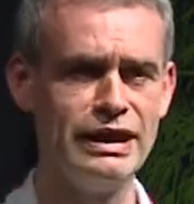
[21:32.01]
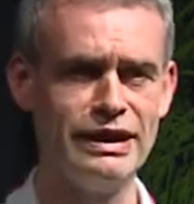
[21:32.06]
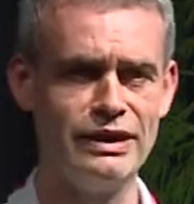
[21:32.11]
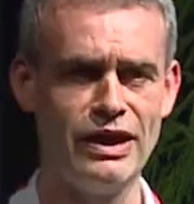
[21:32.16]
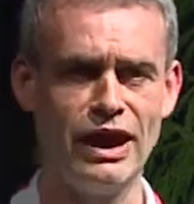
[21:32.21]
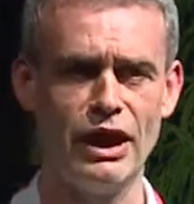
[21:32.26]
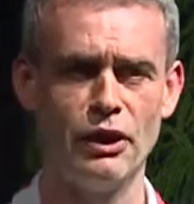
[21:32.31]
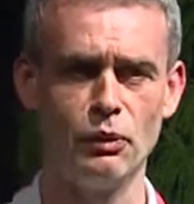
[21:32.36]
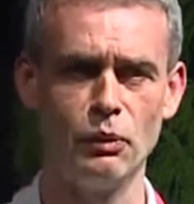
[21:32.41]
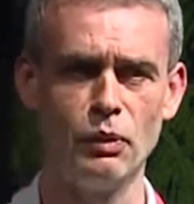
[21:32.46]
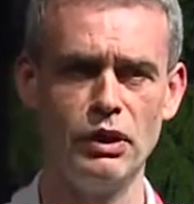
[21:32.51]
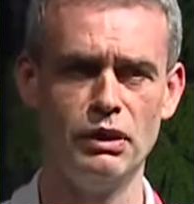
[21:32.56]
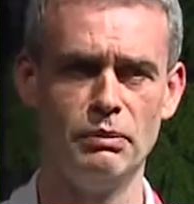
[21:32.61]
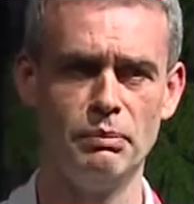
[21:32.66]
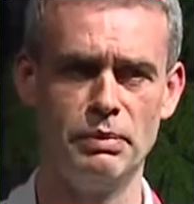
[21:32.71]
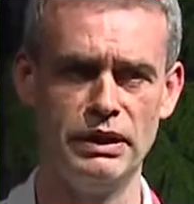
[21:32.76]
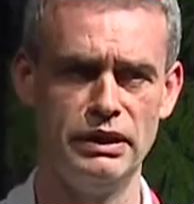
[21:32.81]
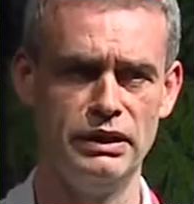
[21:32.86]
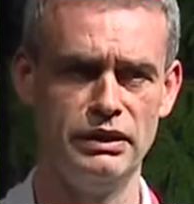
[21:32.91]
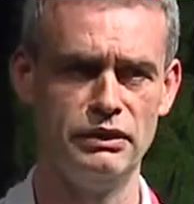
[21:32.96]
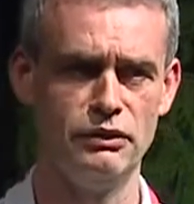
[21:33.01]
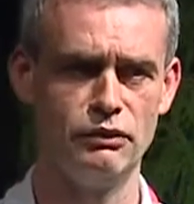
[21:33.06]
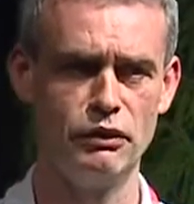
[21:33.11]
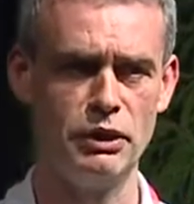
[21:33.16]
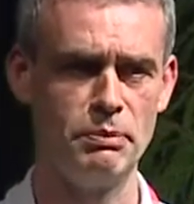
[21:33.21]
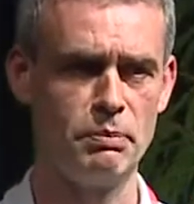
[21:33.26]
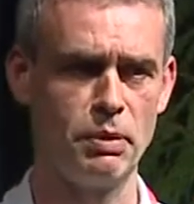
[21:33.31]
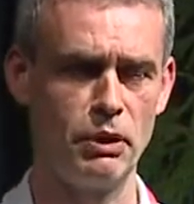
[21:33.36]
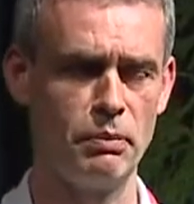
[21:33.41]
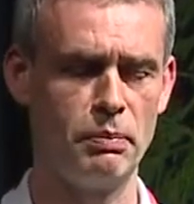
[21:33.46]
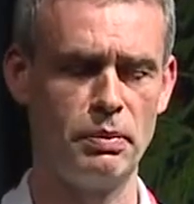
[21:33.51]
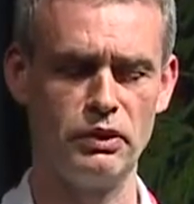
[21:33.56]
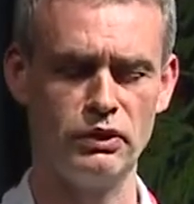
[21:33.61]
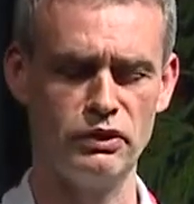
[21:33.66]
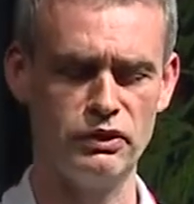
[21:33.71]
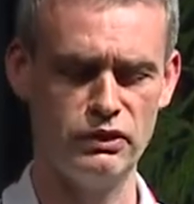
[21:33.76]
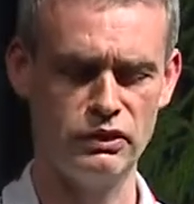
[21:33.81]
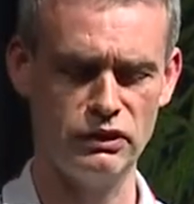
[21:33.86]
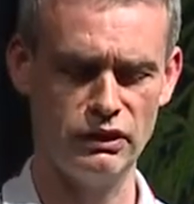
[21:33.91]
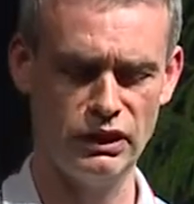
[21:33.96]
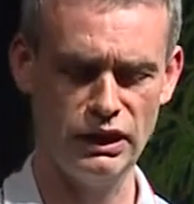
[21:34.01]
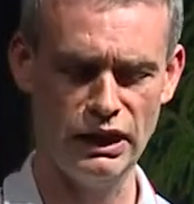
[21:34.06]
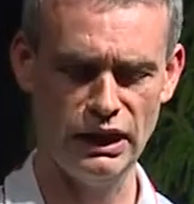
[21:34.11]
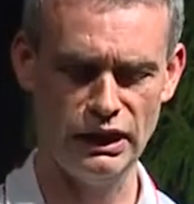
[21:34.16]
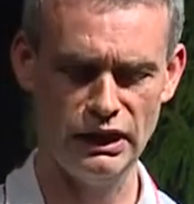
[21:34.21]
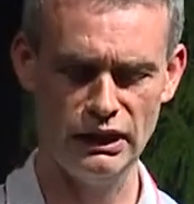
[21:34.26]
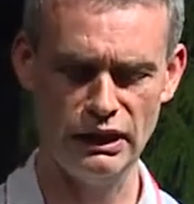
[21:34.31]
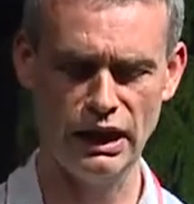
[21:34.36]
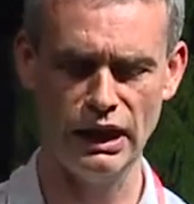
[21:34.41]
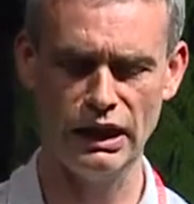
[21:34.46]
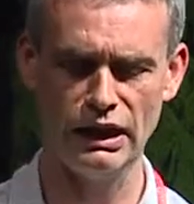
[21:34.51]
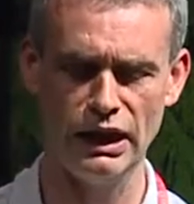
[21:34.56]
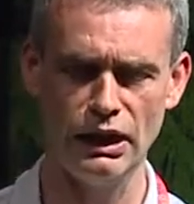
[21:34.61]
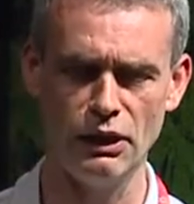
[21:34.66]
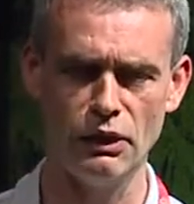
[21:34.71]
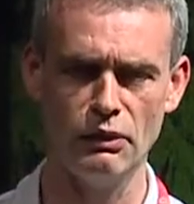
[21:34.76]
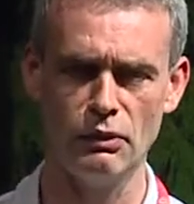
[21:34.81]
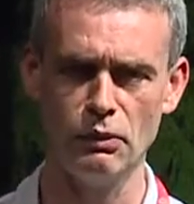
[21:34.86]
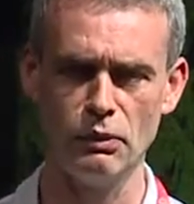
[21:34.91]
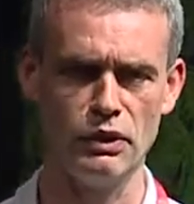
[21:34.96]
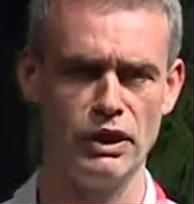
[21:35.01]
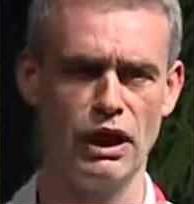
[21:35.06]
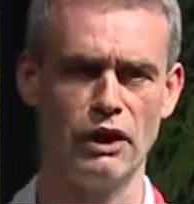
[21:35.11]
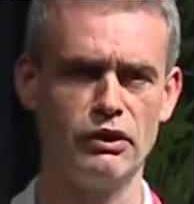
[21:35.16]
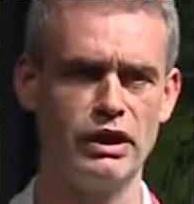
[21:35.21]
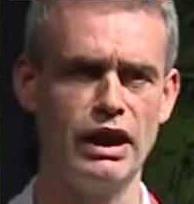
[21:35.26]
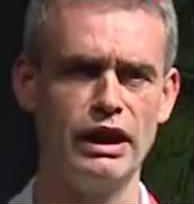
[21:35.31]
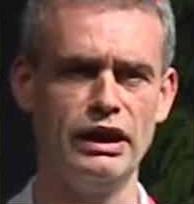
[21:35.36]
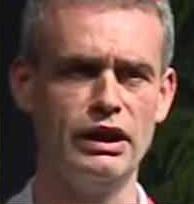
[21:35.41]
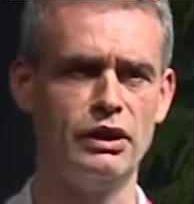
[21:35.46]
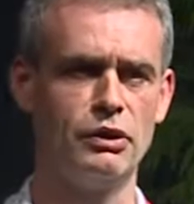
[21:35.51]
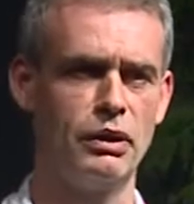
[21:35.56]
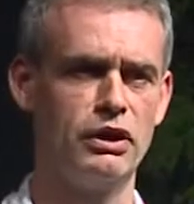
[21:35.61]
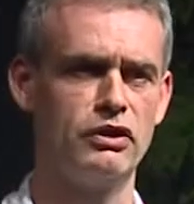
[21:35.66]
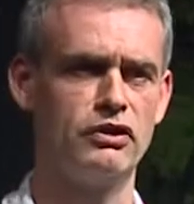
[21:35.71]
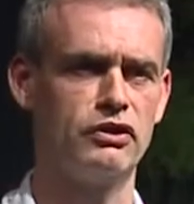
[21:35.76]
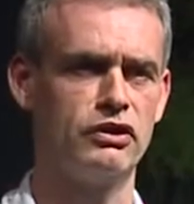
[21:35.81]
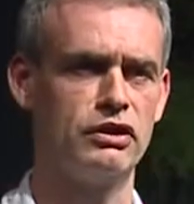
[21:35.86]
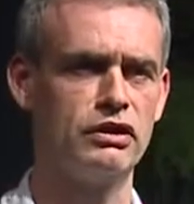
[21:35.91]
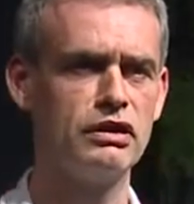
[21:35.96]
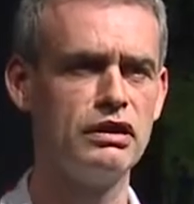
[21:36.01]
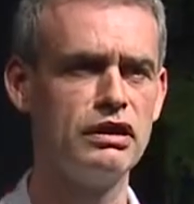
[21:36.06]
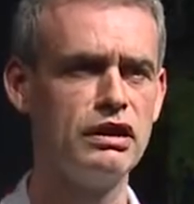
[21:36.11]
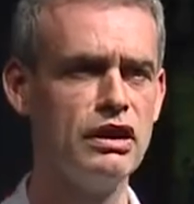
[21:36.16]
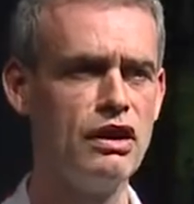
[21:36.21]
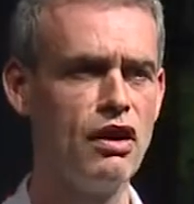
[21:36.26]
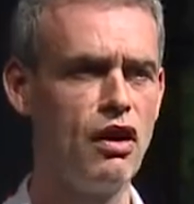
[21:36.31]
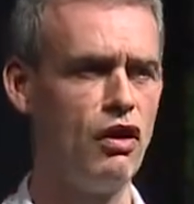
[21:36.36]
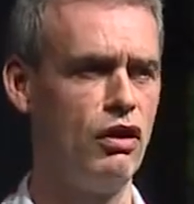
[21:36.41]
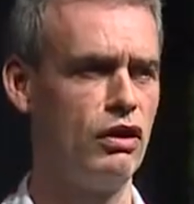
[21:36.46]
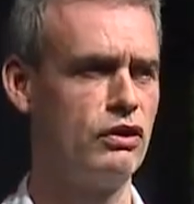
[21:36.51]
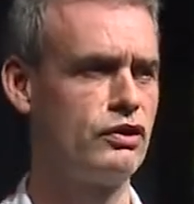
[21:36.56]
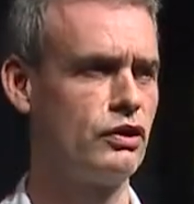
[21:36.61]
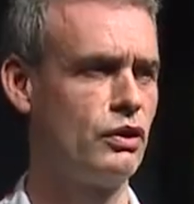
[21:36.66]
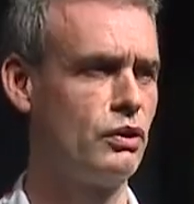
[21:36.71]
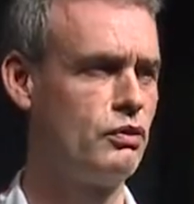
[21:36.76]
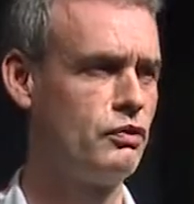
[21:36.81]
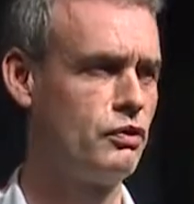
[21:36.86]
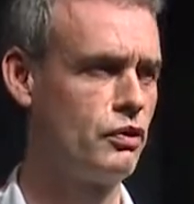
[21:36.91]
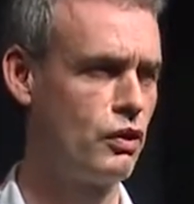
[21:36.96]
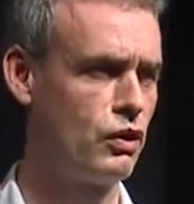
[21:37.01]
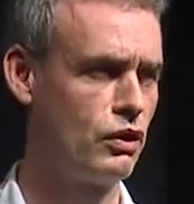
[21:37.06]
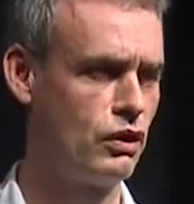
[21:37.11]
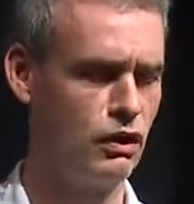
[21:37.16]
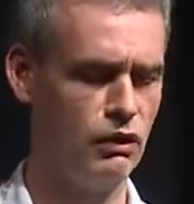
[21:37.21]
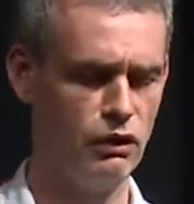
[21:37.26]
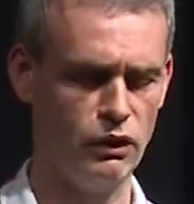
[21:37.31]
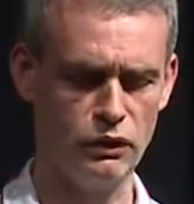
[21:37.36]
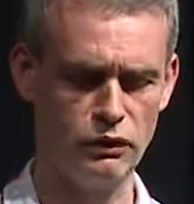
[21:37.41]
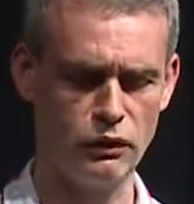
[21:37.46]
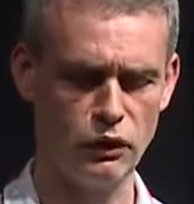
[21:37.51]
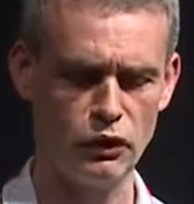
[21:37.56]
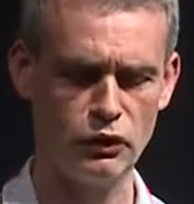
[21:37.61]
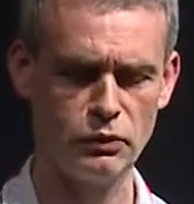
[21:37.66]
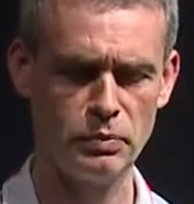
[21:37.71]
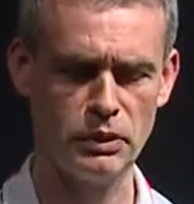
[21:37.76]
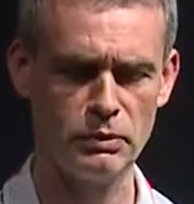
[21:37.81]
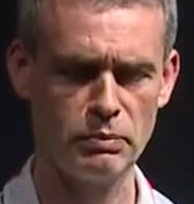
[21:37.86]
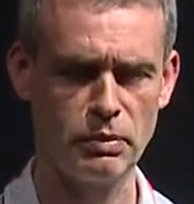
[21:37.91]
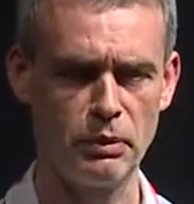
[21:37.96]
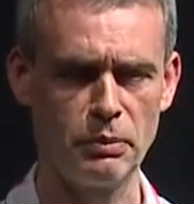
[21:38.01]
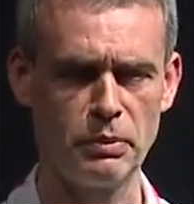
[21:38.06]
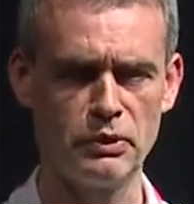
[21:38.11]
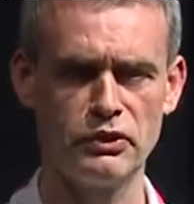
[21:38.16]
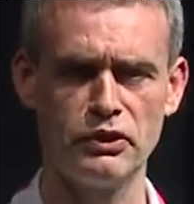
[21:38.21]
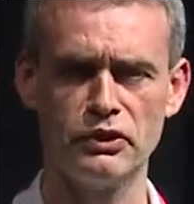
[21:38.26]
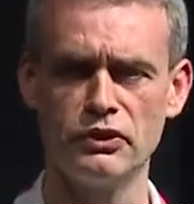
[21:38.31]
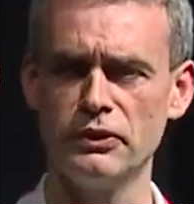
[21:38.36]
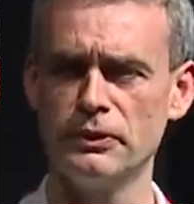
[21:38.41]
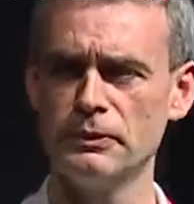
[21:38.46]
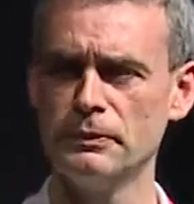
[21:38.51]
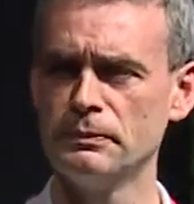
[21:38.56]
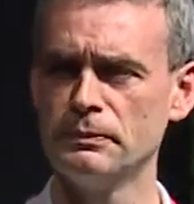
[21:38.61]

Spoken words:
That will be repurposed without any question, also for law enforcement purposes.